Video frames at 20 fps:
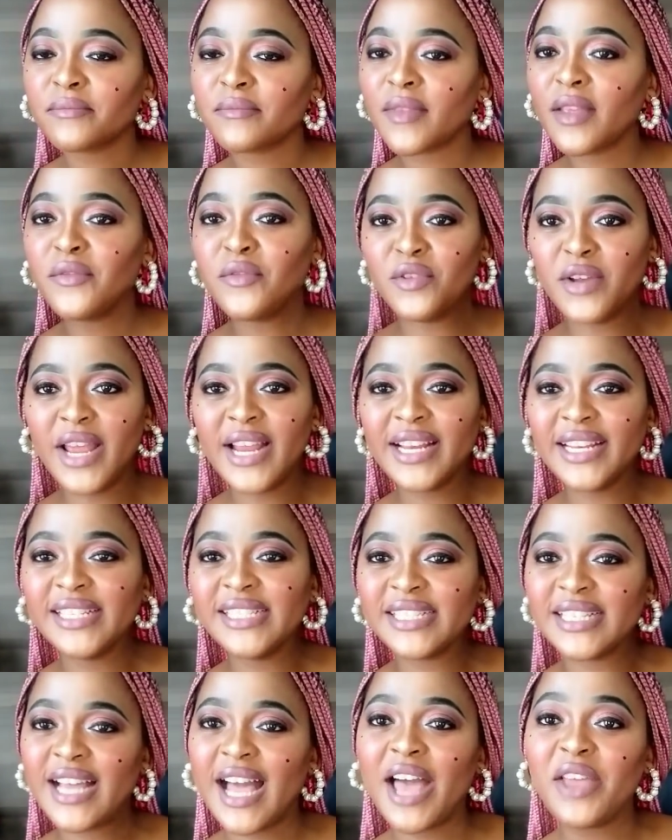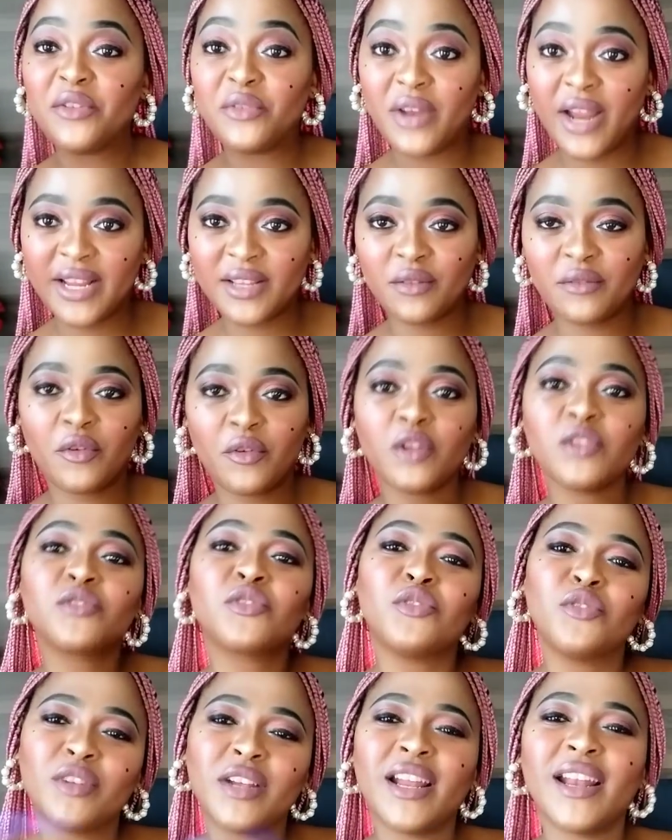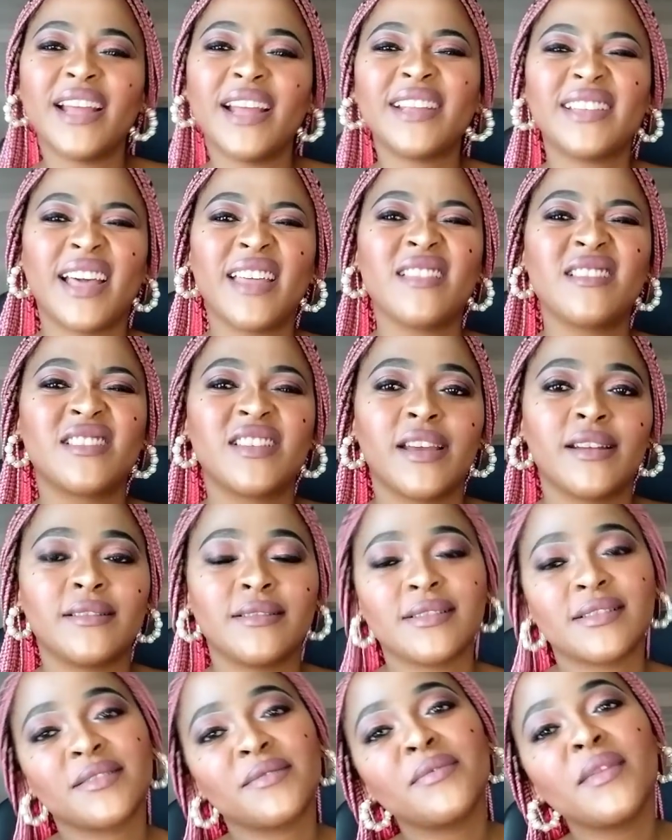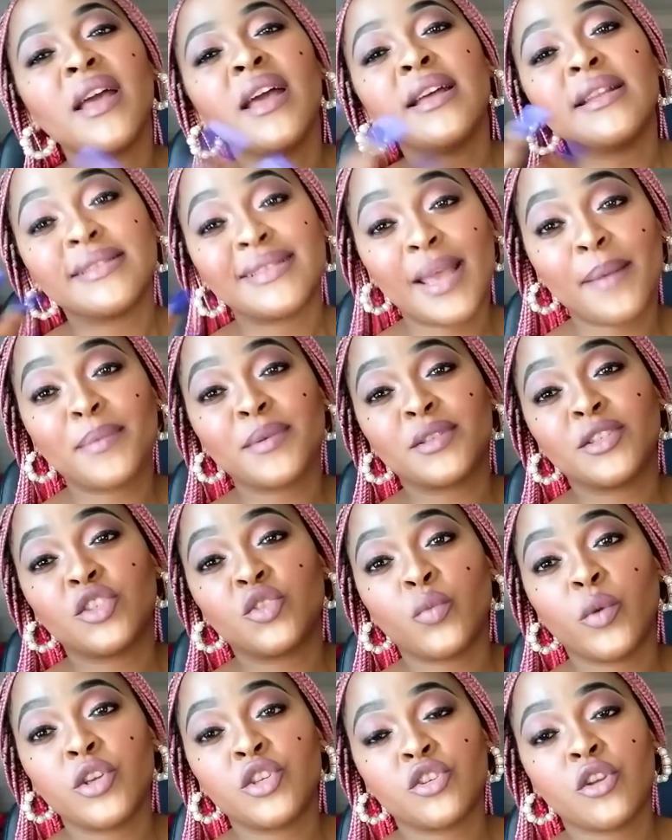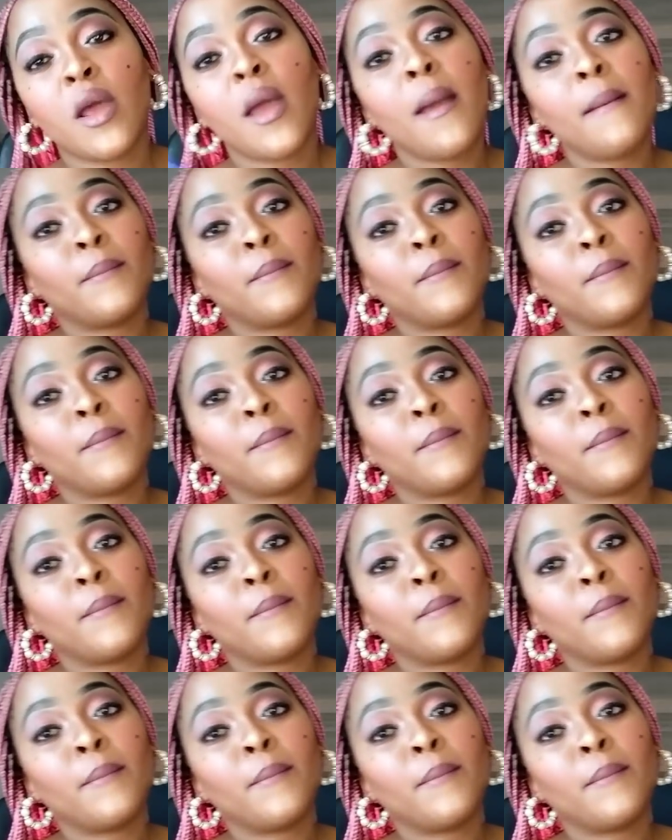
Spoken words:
If you like Linda Kyle, you like the vault, you're gonna like the other channels type of situation.